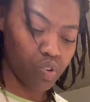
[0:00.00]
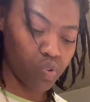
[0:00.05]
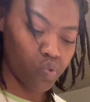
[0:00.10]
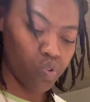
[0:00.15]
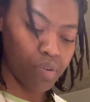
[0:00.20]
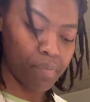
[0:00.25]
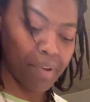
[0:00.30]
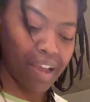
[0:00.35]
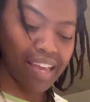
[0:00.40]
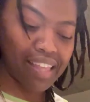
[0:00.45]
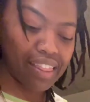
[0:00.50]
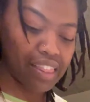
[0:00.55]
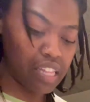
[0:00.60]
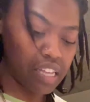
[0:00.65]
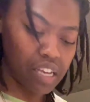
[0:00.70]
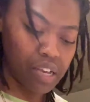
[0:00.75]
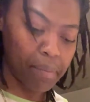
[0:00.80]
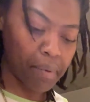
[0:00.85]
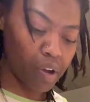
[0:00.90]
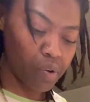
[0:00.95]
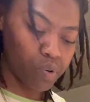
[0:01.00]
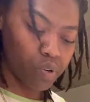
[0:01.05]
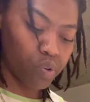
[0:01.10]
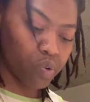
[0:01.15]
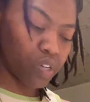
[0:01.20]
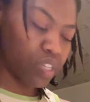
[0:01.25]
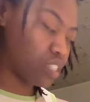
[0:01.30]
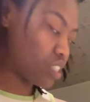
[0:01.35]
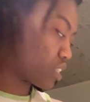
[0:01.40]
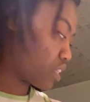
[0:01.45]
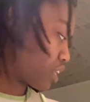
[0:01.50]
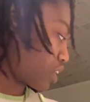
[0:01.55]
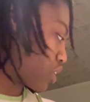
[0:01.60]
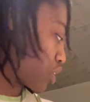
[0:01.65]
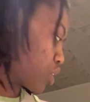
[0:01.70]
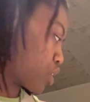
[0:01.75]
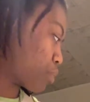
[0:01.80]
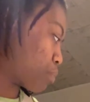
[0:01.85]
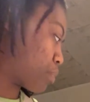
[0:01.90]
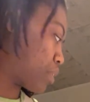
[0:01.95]
We might think about requests
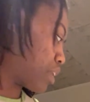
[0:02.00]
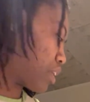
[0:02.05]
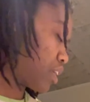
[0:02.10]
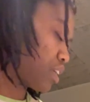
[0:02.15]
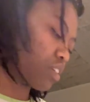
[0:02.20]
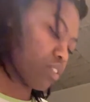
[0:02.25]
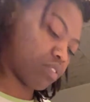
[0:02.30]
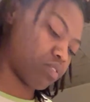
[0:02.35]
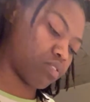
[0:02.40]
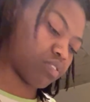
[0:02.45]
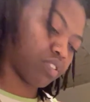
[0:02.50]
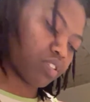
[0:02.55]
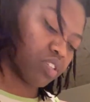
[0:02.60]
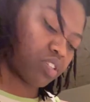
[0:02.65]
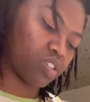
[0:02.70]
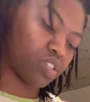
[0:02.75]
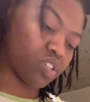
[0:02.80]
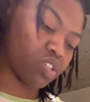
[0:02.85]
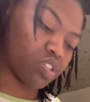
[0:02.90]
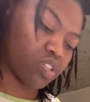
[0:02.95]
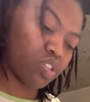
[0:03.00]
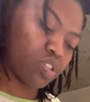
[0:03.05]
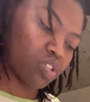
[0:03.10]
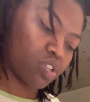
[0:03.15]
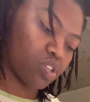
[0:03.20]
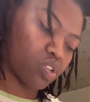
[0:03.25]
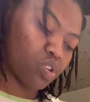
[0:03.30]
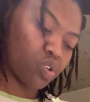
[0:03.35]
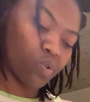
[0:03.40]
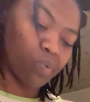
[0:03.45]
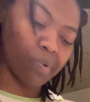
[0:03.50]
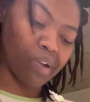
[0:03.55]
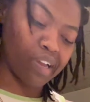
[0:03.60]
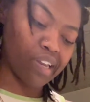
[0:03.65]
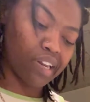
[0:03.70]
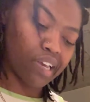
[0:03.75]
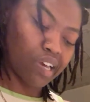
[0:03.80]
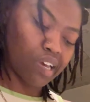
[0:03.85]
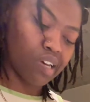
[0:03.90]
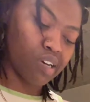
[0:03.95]
later, but right
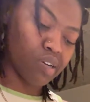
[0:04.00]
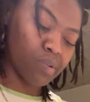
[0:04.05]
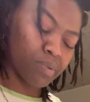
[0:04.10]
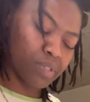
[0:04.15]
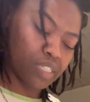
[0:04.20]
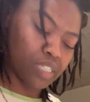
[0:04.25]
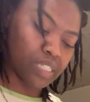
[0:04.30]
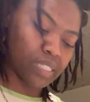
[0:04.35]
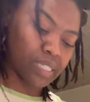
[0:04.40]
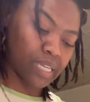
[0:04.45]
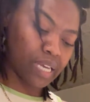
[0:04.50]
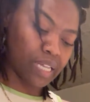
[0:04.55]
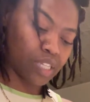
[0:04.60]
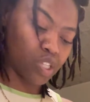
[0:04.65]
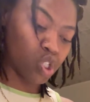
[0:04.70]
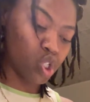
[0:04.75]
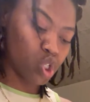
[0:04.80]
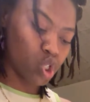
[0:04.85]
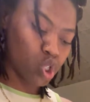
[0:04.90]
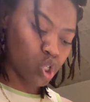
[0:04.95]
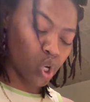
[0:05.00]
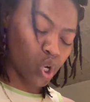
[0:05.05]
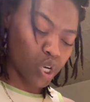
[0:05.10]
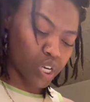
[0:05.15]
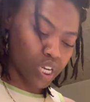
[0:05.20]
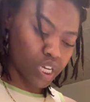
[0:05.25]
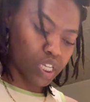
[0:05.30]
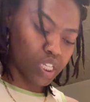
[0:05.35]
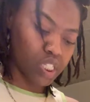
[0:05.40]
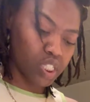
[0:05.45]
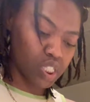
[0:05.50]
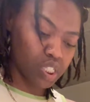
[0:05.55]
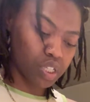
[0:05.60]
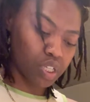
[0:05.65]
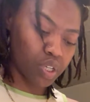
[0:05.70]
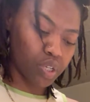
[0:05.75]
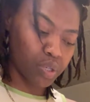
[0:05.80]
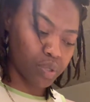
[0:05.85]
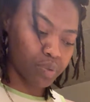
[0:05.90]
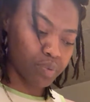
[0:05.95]
now we're just getting started.
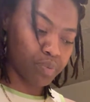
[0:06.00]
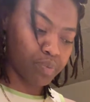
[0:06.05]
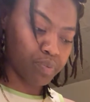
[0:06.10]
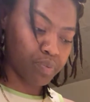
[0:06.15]
So